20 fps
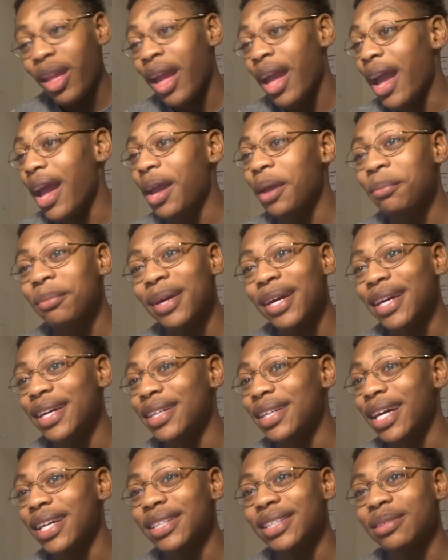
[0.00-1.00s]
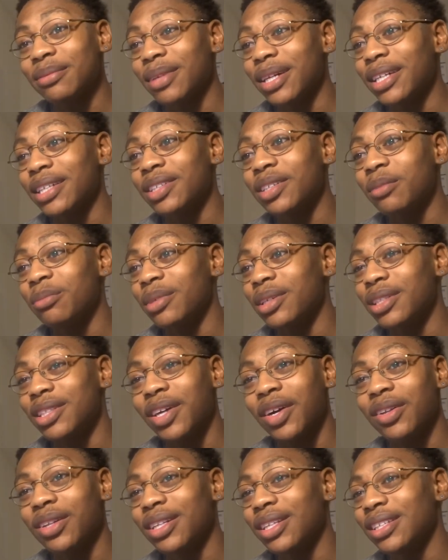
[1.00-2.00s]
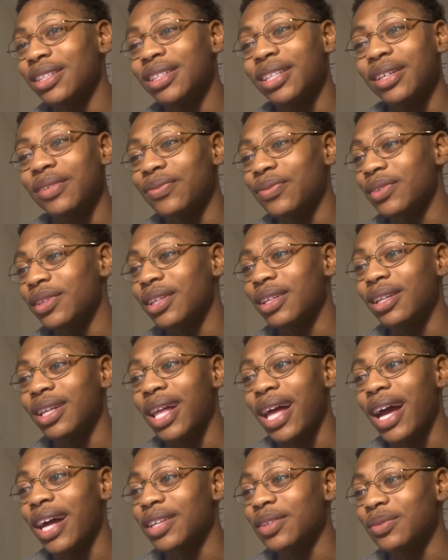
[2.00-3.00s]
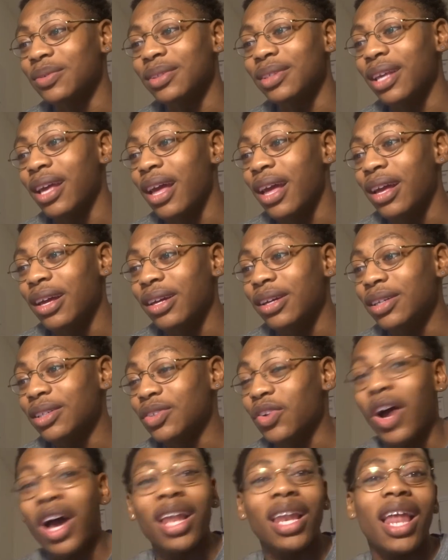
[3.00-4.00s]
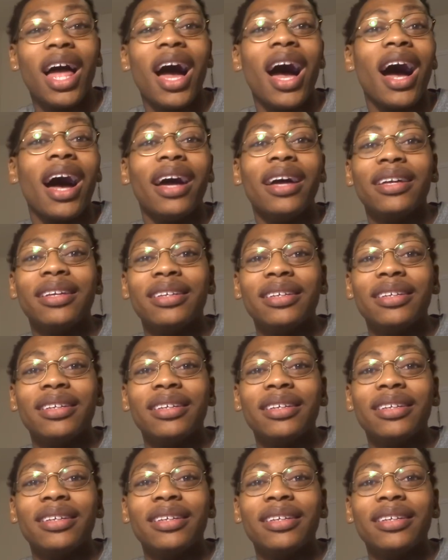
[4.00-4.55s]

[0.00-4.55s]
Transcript: Hey man, that seemed like it's gonna be totally different than the last ones. So I lied.